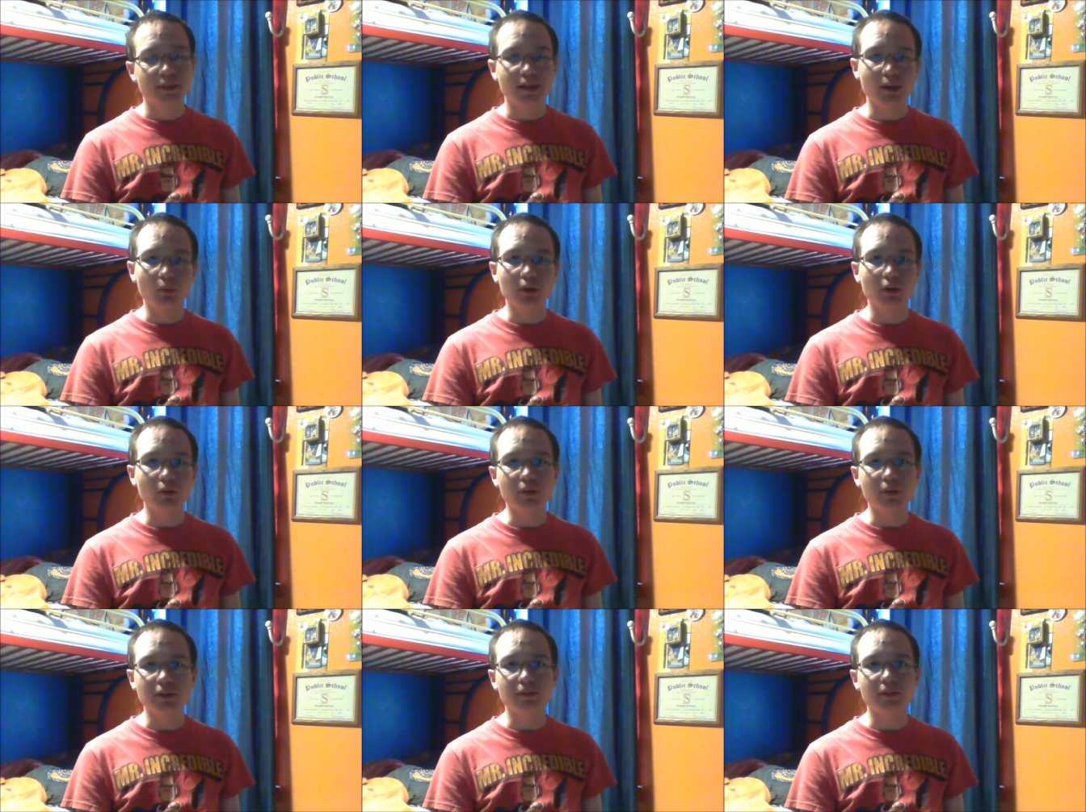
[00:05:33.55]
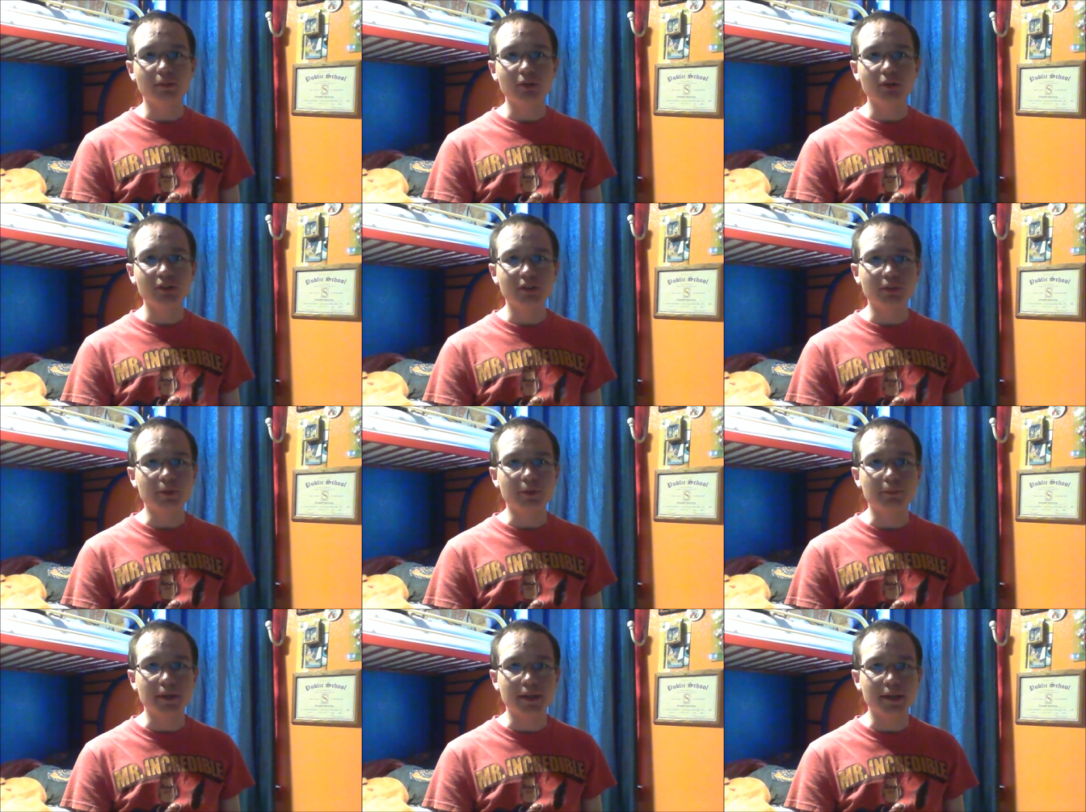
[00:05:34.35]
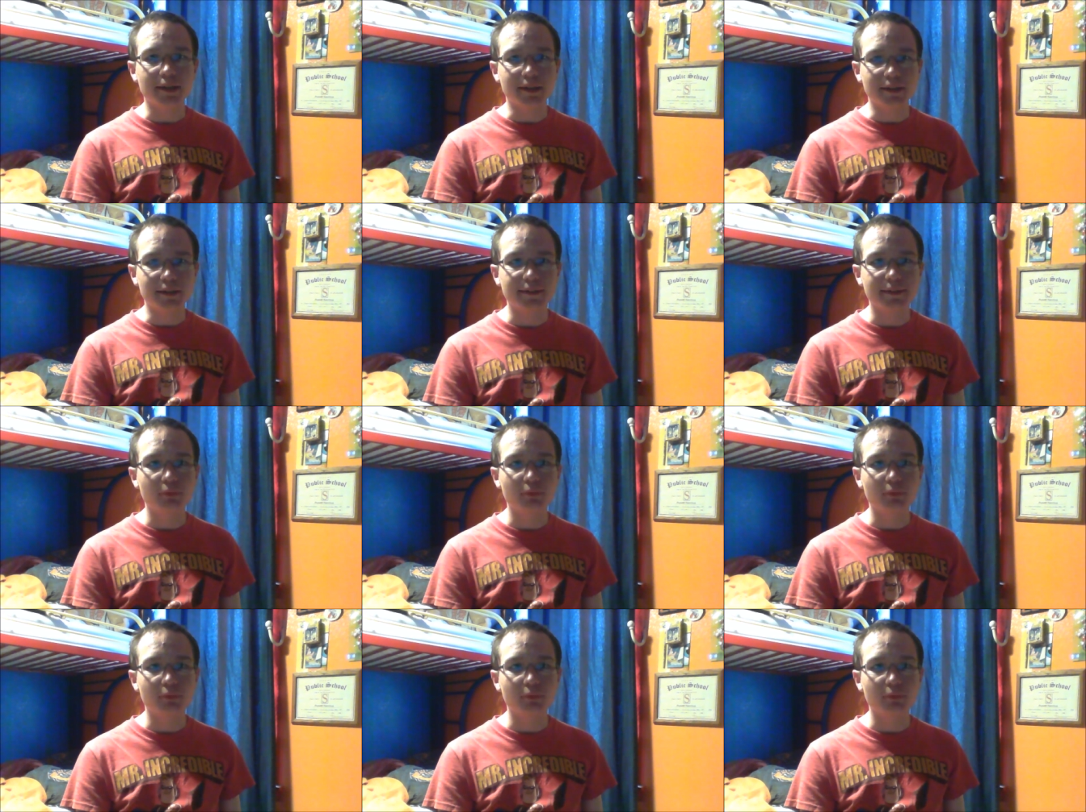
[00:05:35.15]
It wasn't going to be big,